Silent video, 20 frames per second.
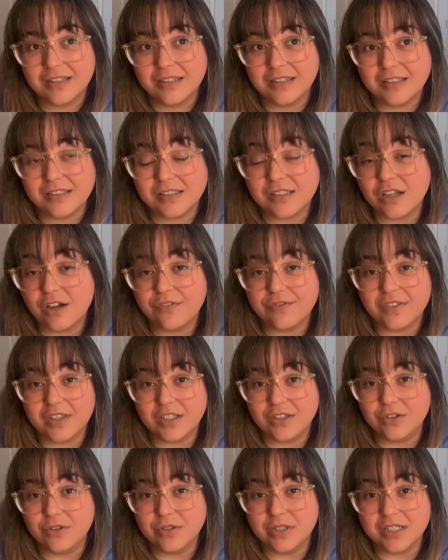stuff
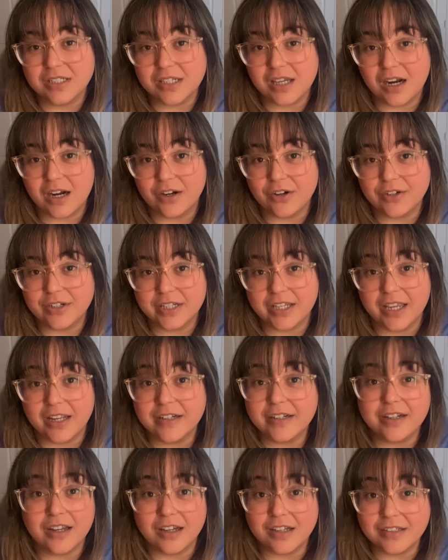that you desire to
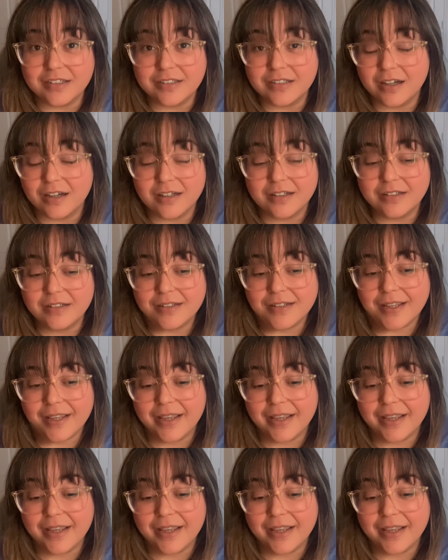get done.